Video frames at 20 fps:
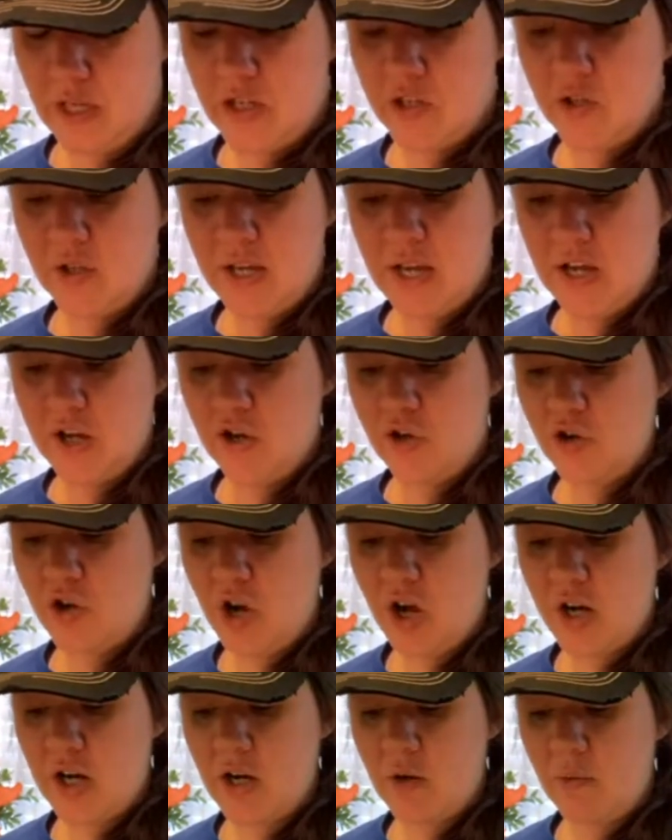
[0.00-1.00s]
So yeah, you're
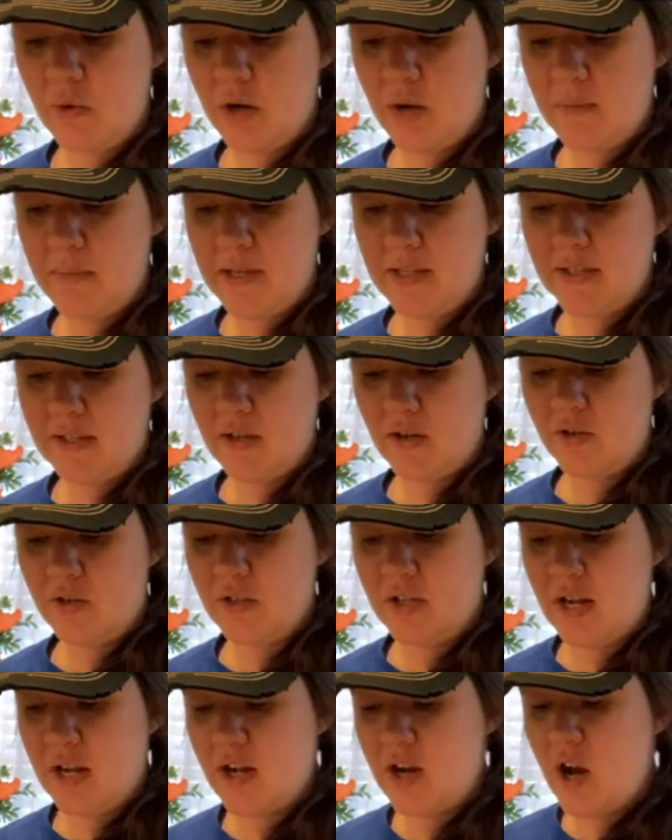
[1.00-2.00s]
not going to want to miss
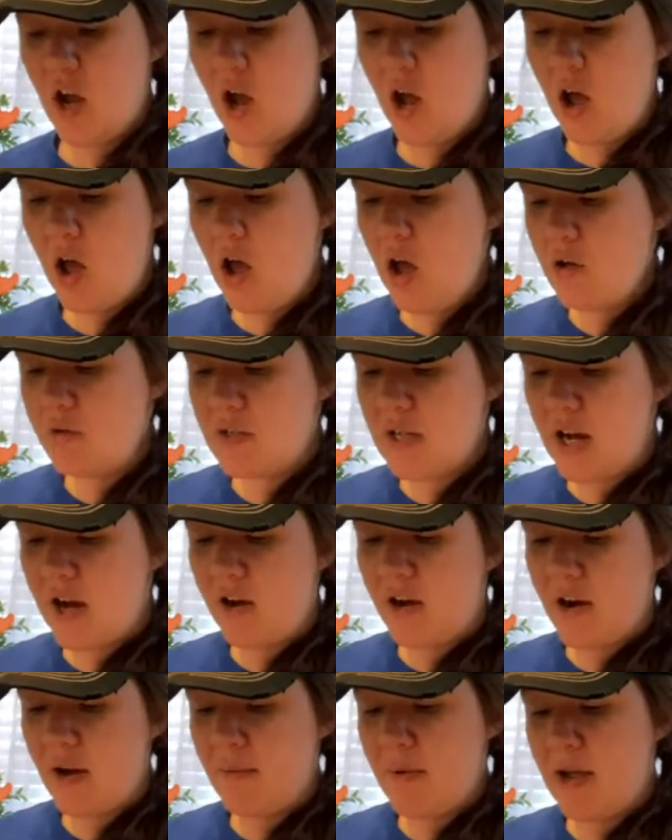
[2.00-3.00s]
Thursday. And no,
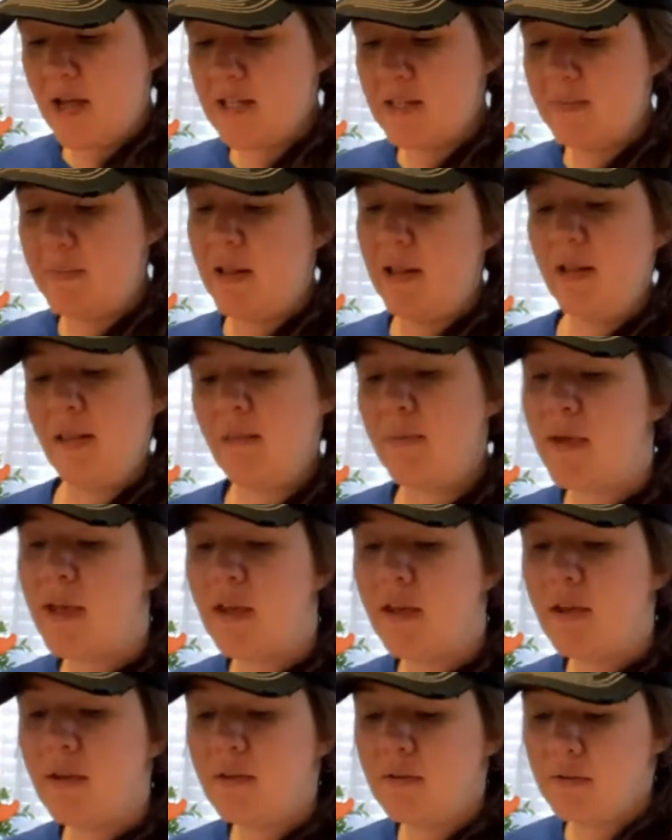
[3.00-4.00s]
Terry, I'm not spilling the
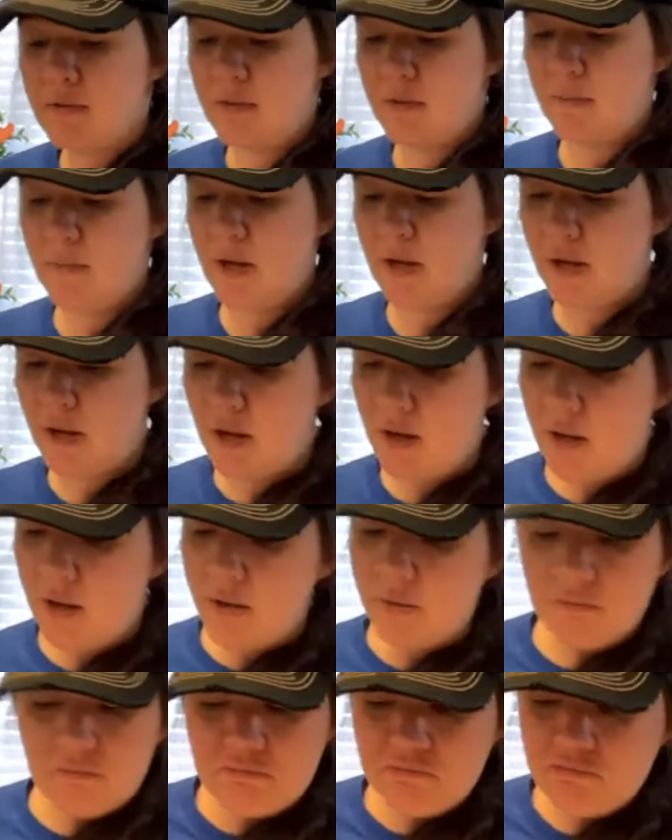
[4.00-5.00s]
beans. I'm not going to.